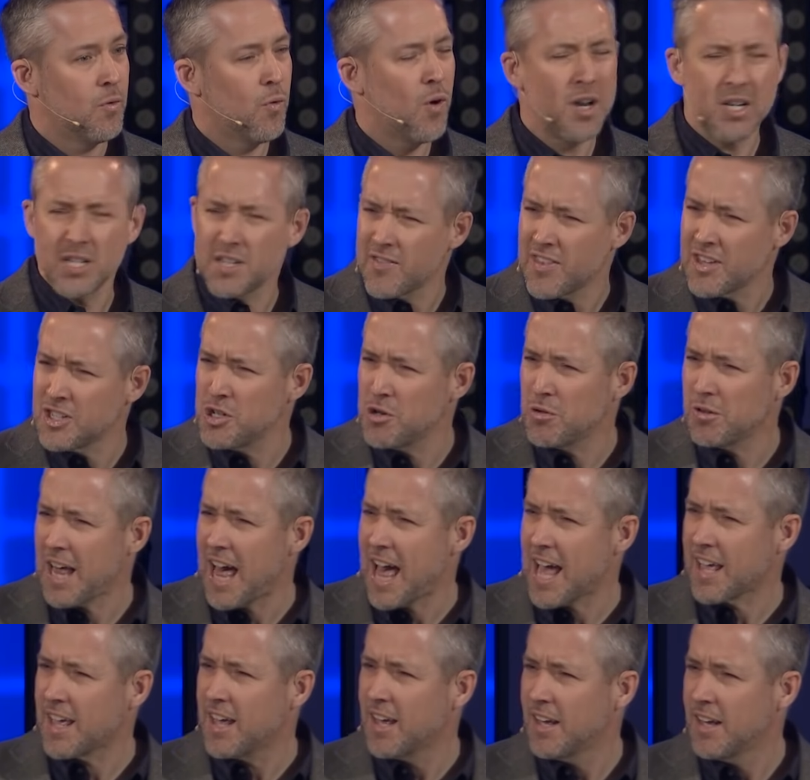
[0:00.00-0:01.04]
What is it that you
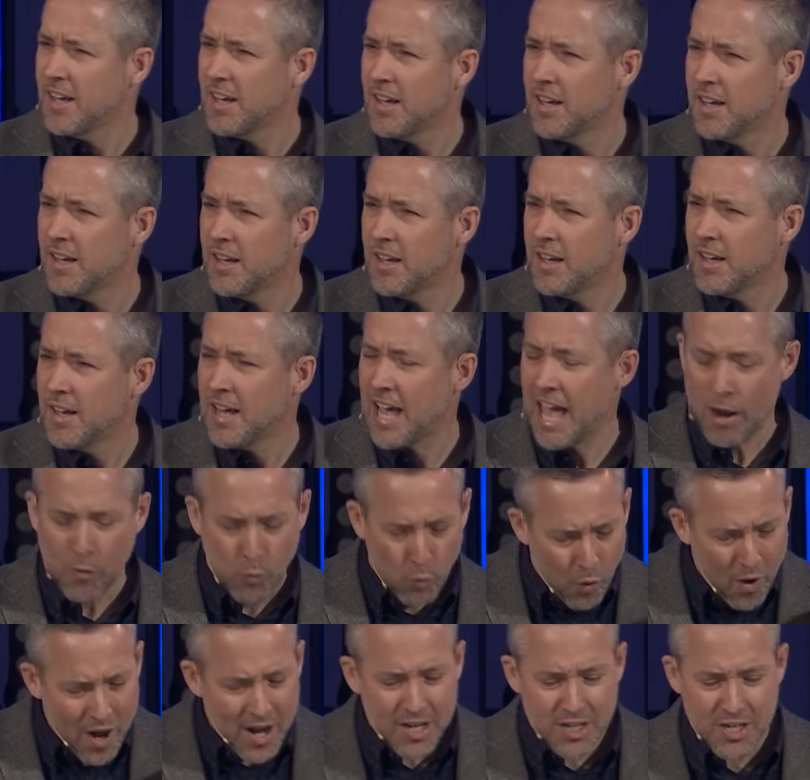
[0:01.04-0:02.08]
lack?
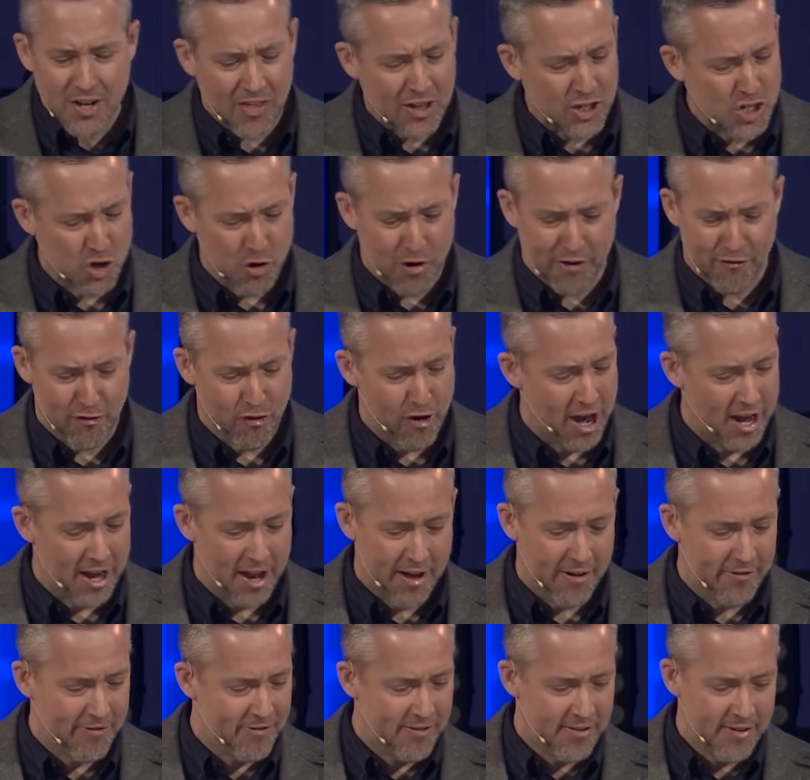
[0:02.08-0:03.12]
And what is it that you're afraid
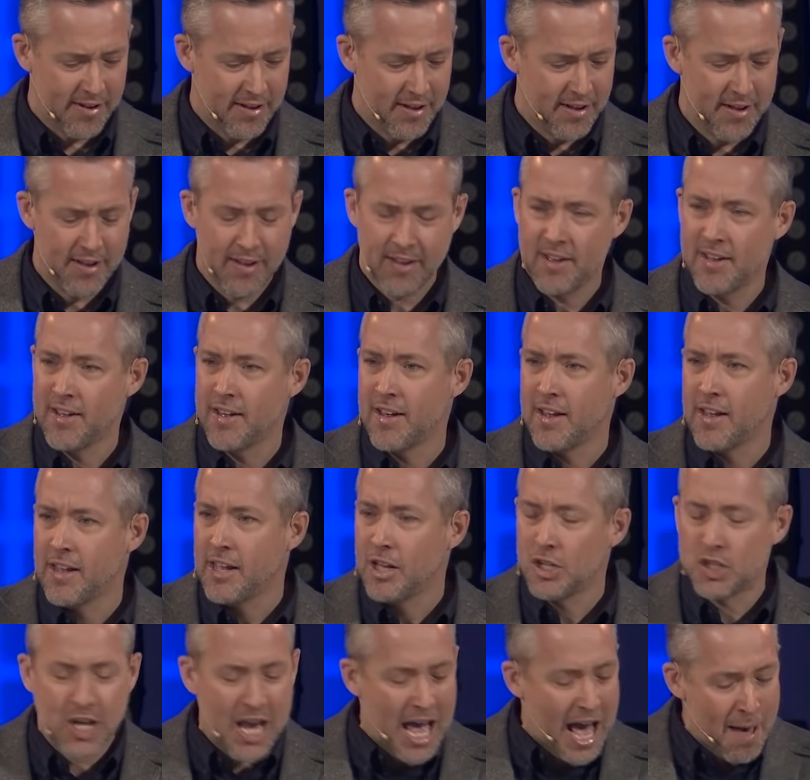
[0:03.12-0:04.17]
of?
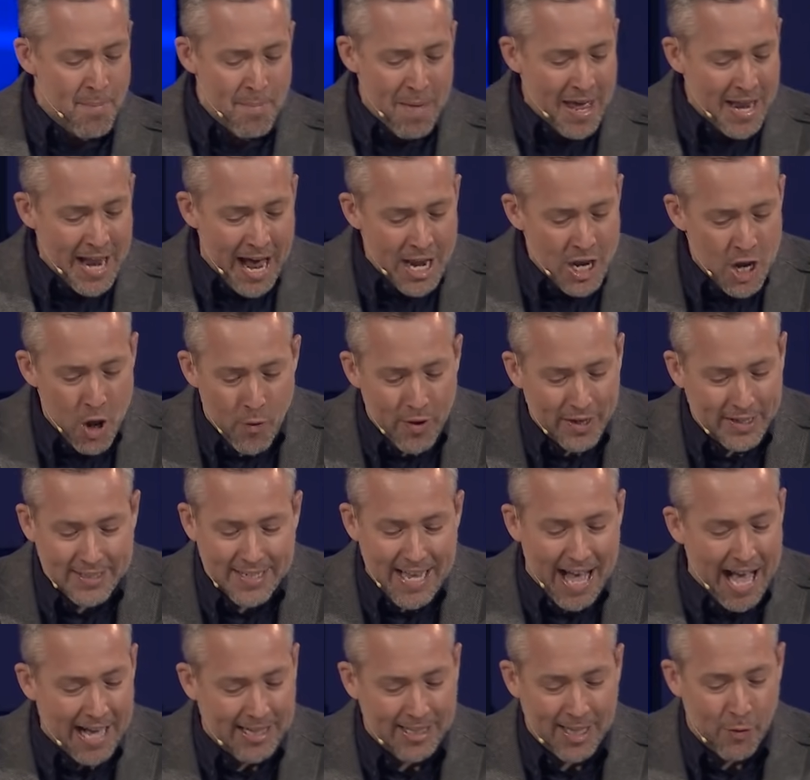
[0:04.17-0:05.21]
You see, I may not know
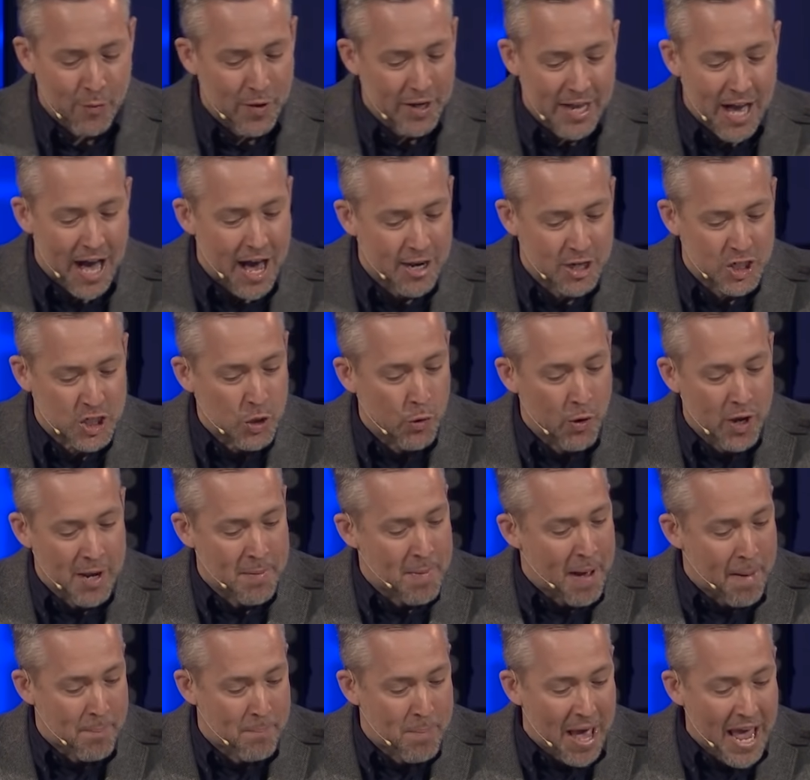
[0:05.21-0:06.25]
exactly what God is doing
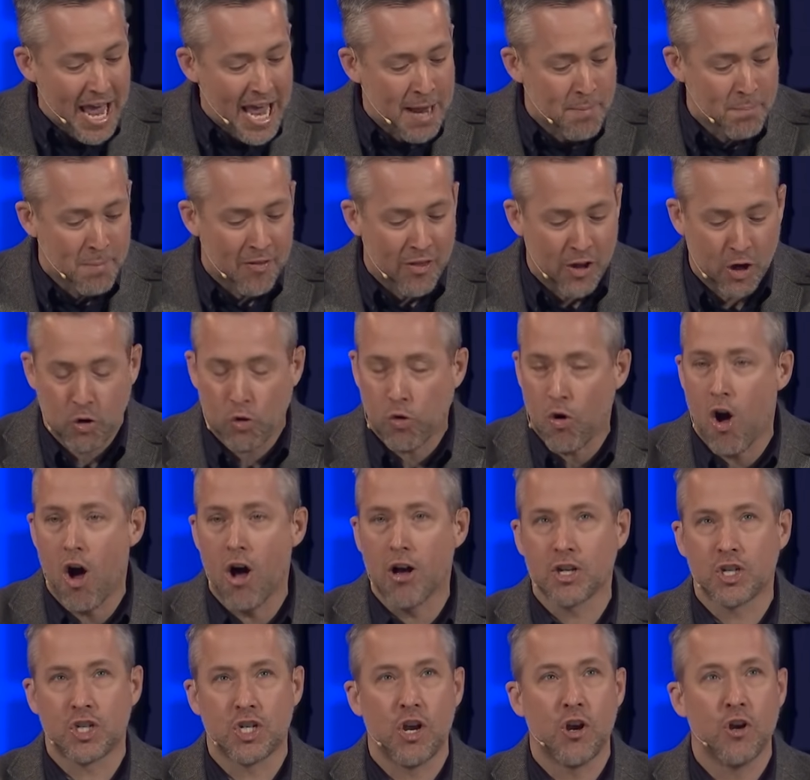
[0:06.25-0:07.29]
in my pain, but the
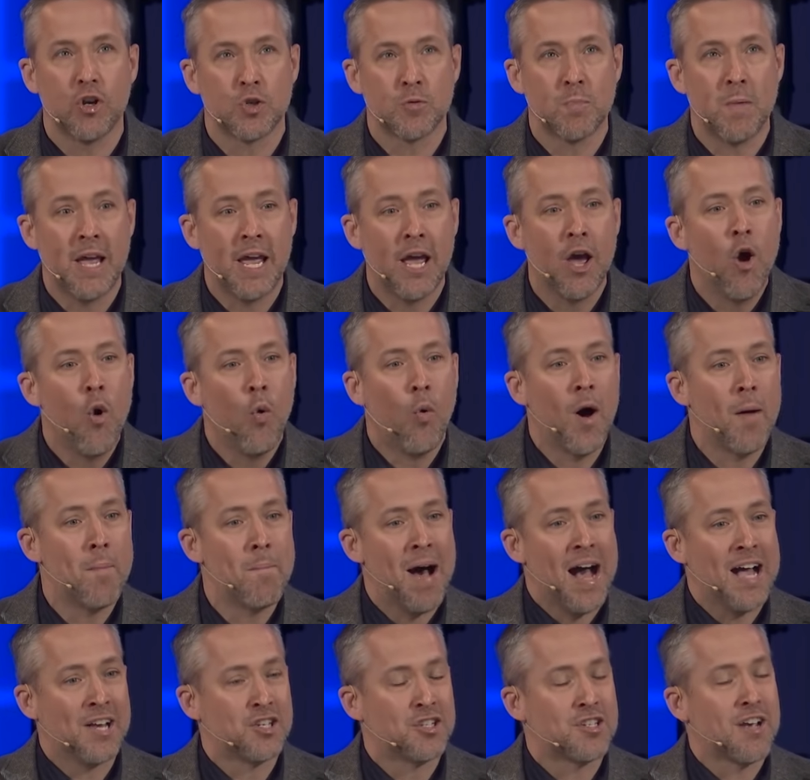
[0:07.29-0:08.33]
cross shows me what
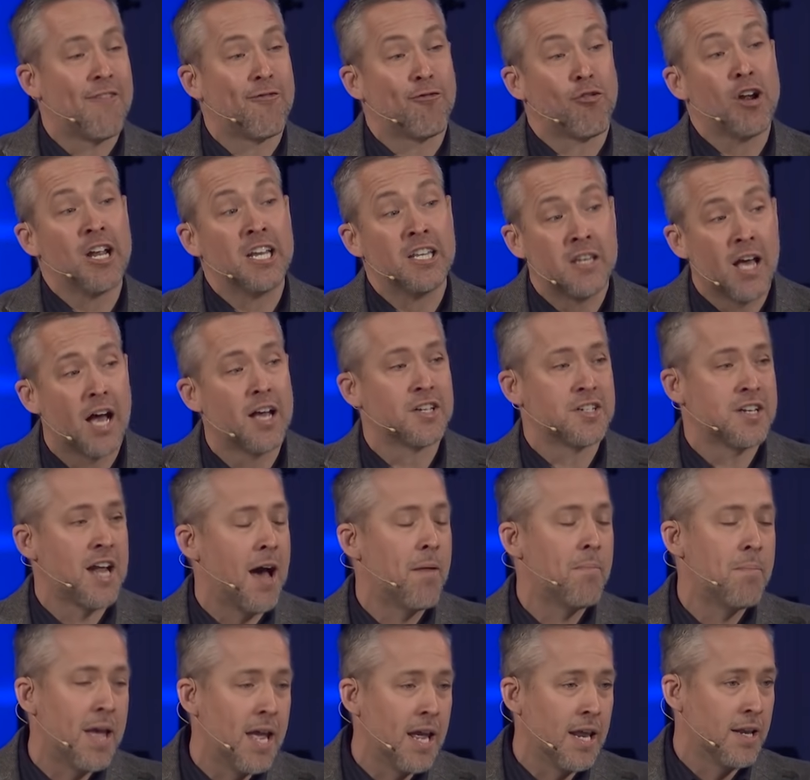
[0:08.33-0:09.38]
my suffering does
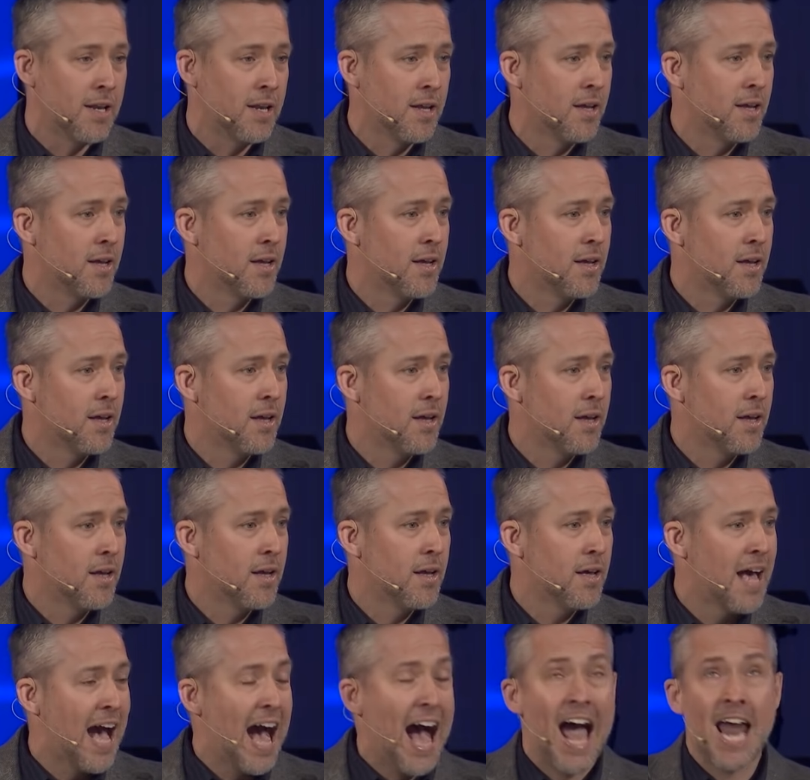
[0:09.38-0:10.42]
not mean.
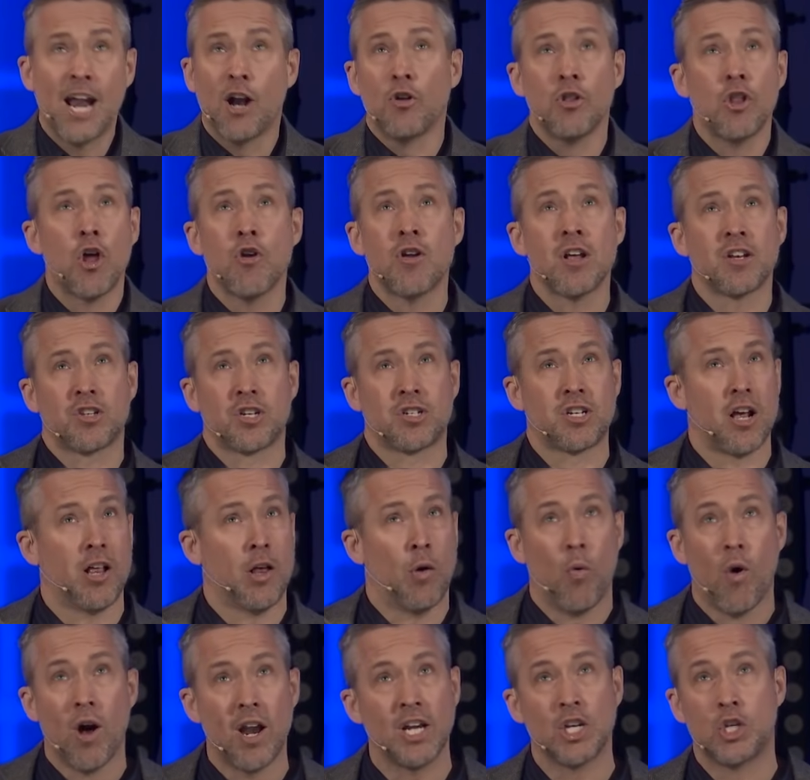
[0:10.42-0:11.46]
I don't know
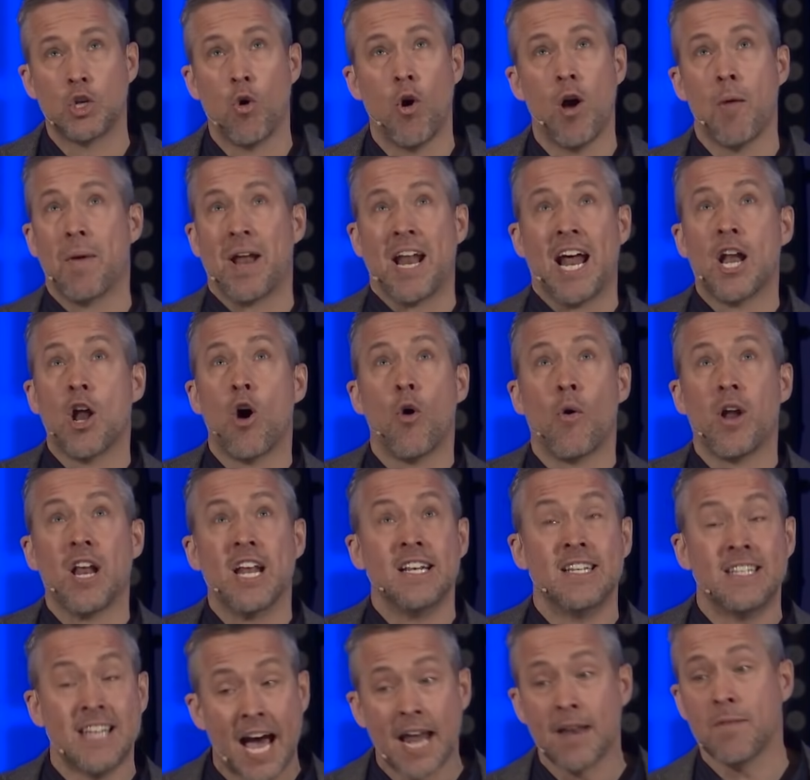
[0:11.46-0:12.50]
necessarily what he's doing, but I know what
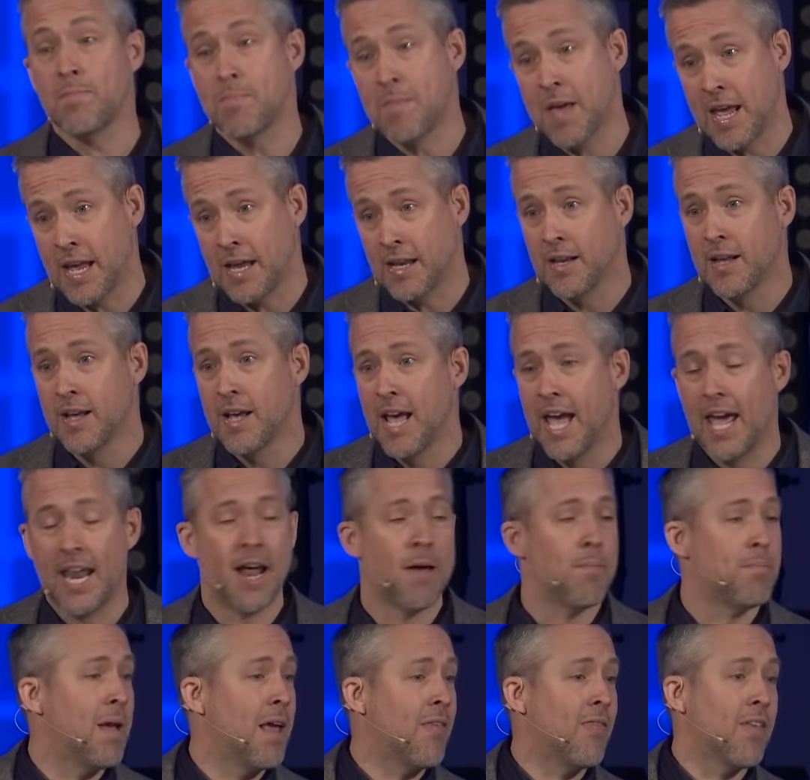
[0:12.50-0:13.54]
it does mean. It
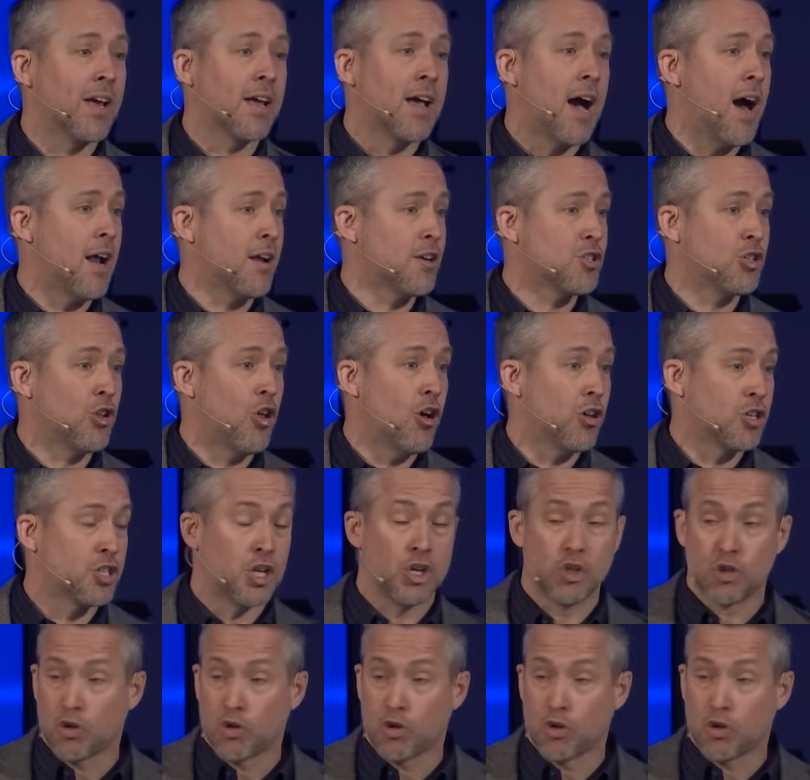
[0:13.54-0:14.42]
doesn't mean that God has lost